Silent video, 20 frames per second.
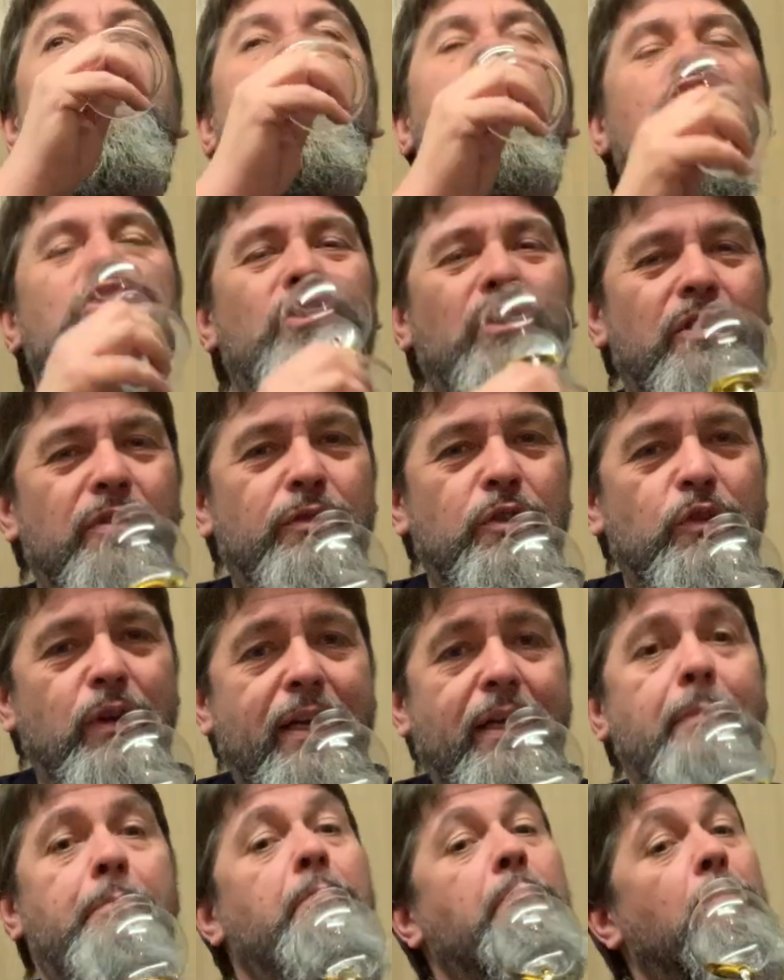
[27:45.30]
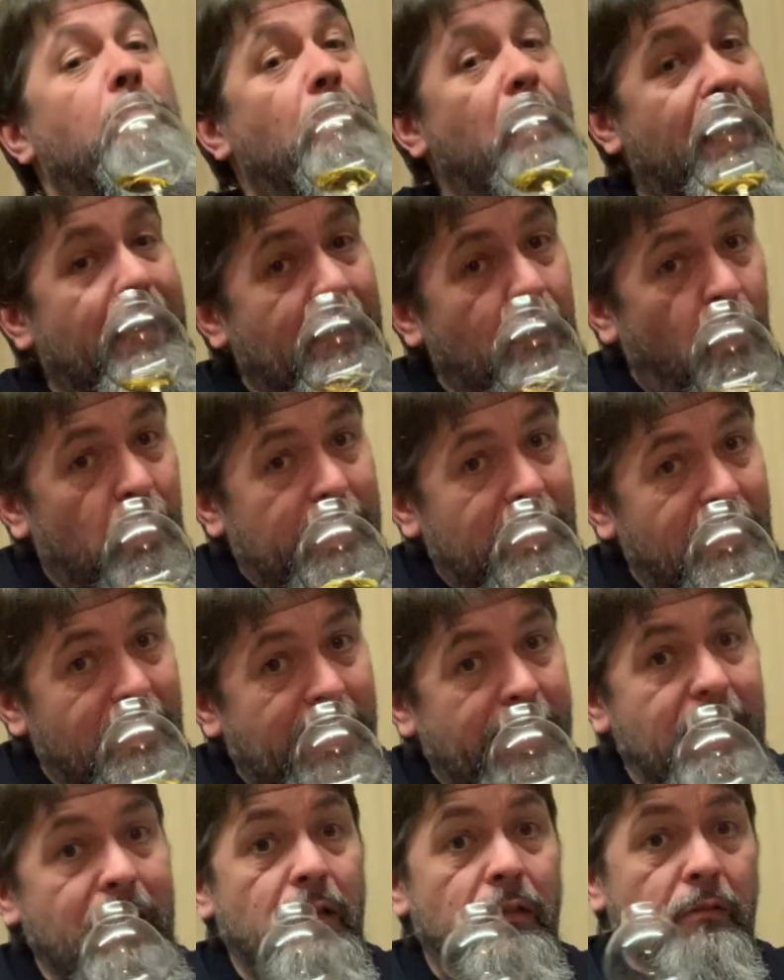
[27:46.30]
Not so good for drinking. In
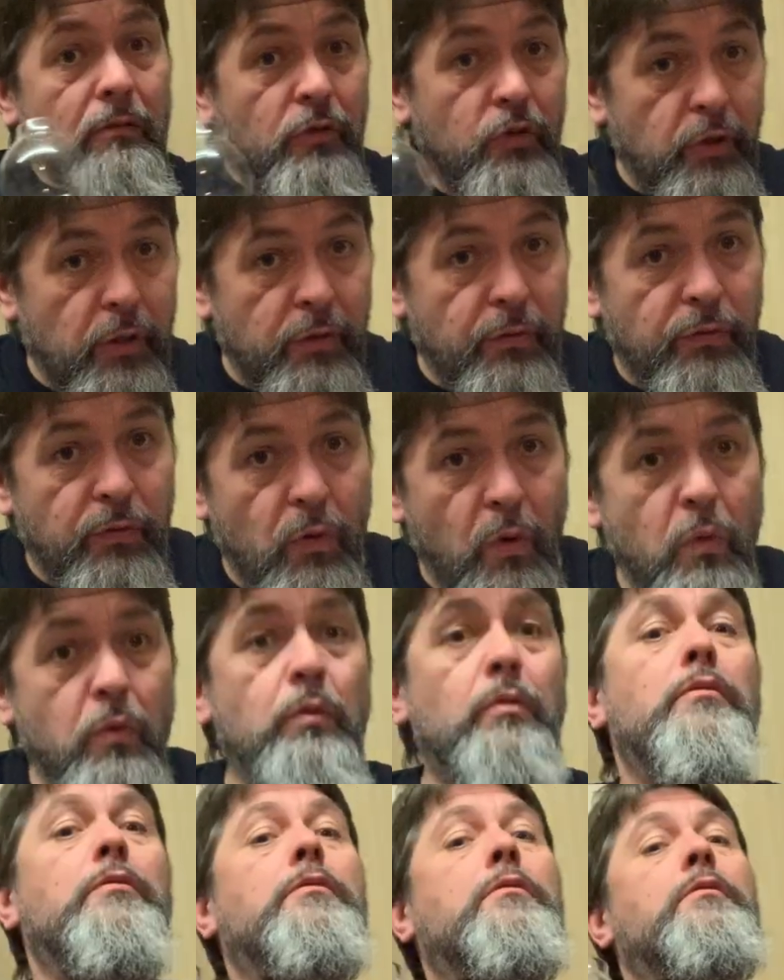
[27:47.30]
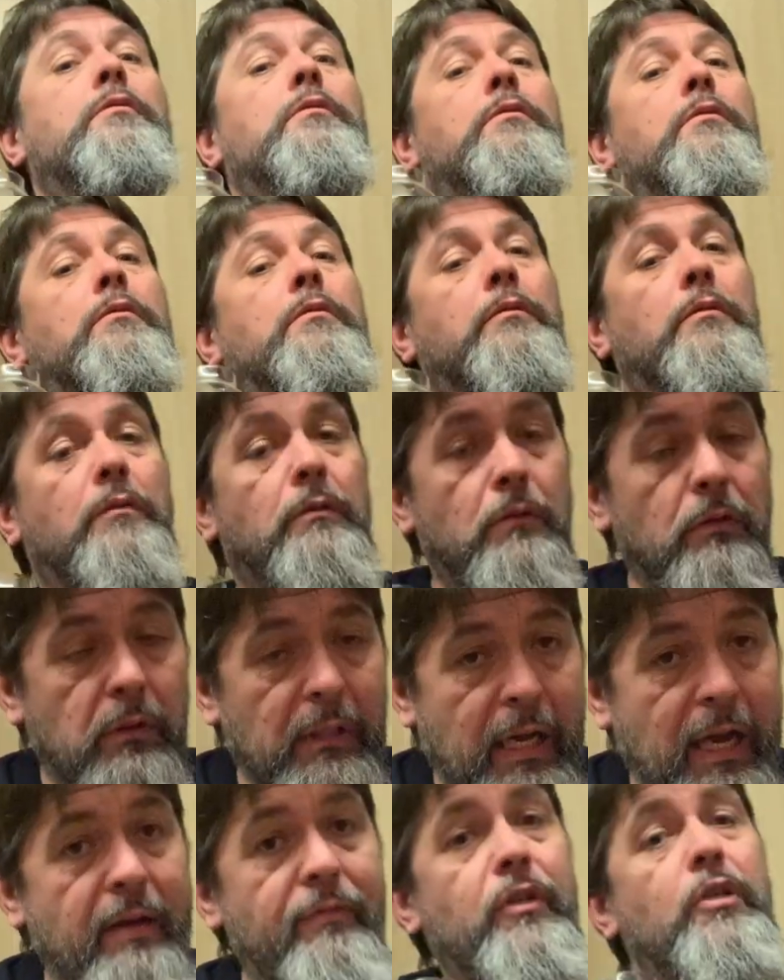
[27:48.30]
honesty, truthful,
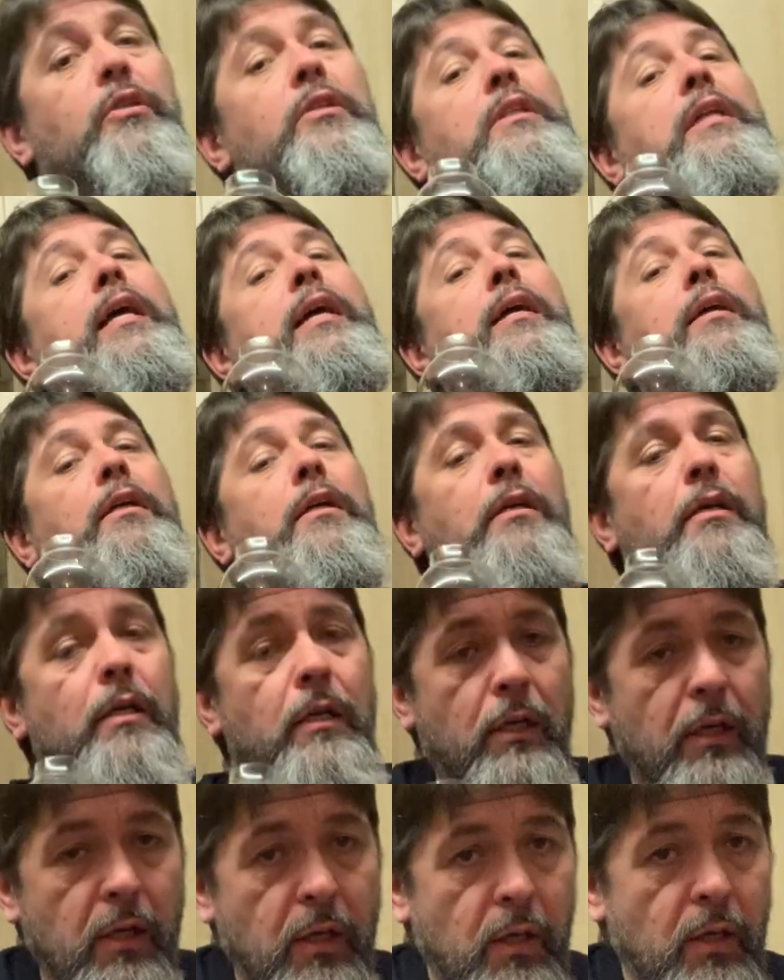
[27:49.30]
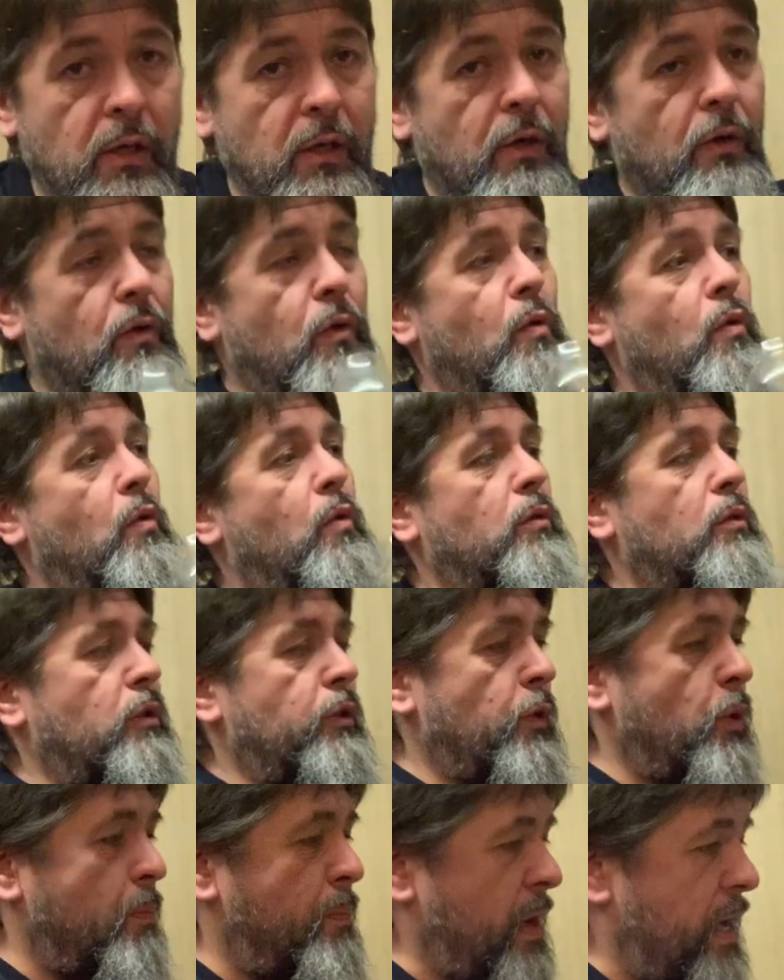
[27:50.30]
have a good neck or
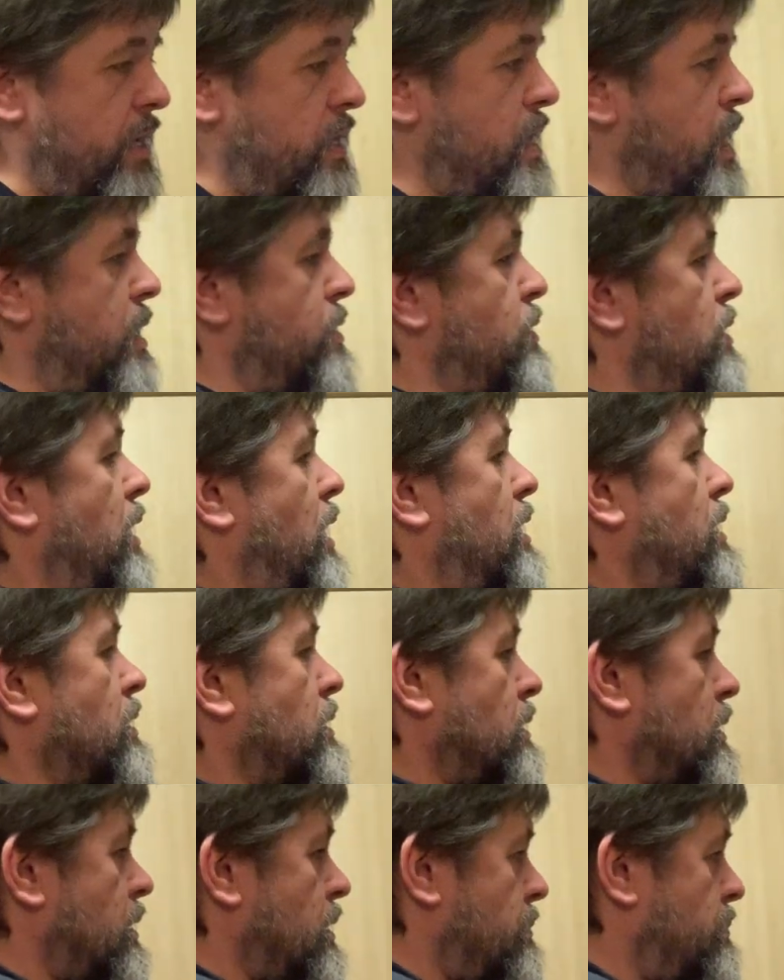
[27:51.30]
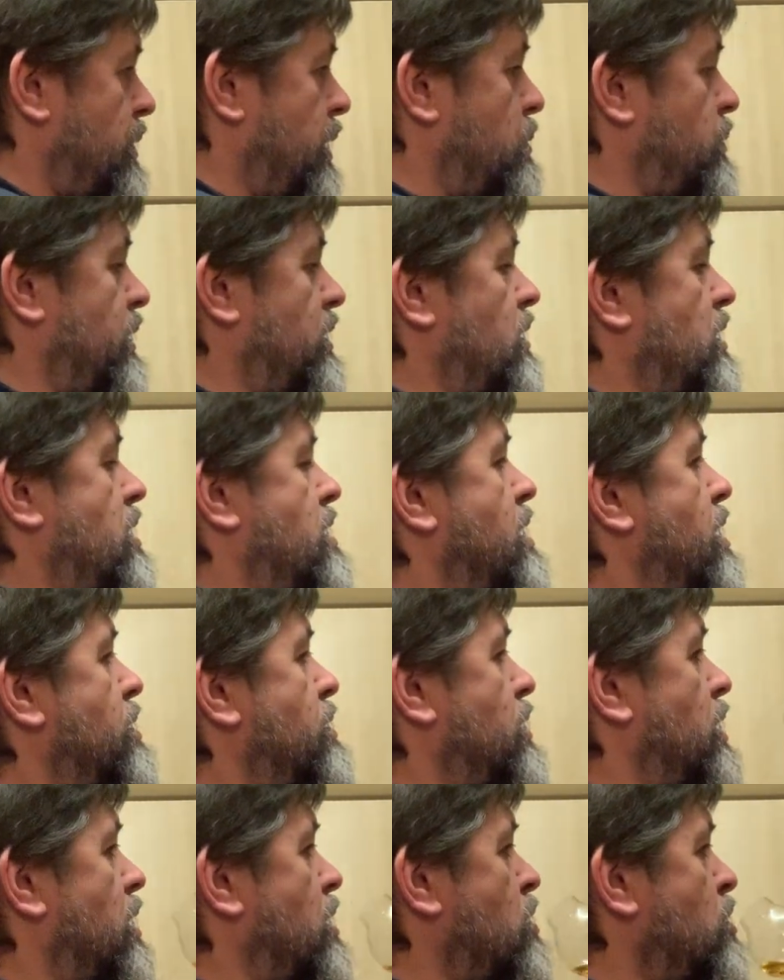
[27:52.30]
do a bit of yoga, bit of whiskey
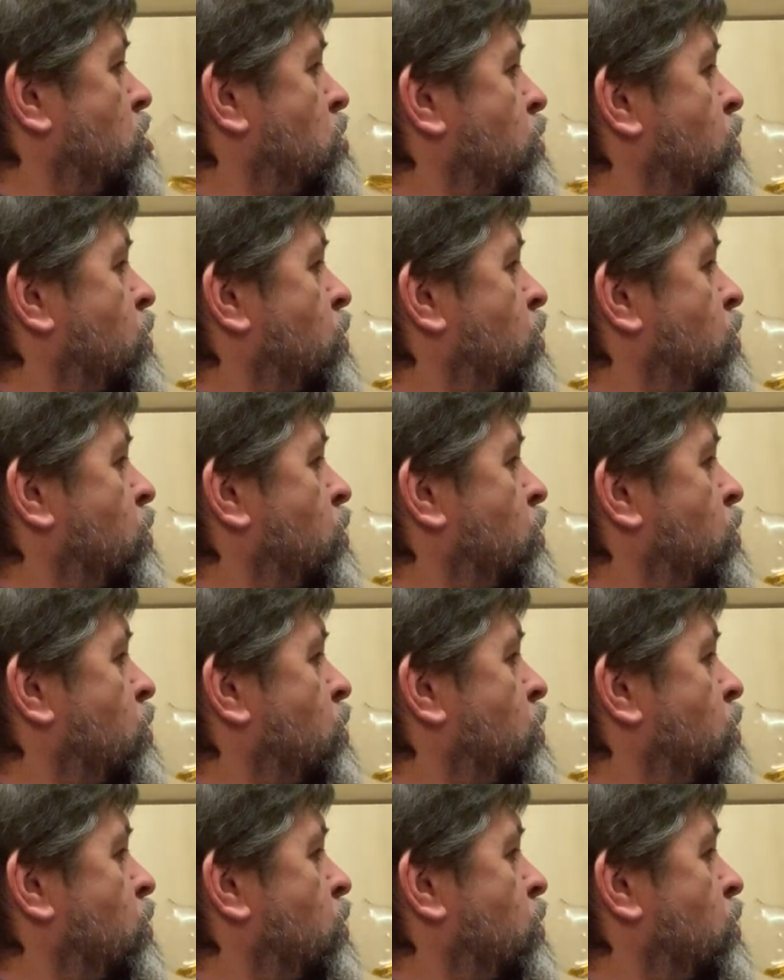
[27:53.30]
yoga.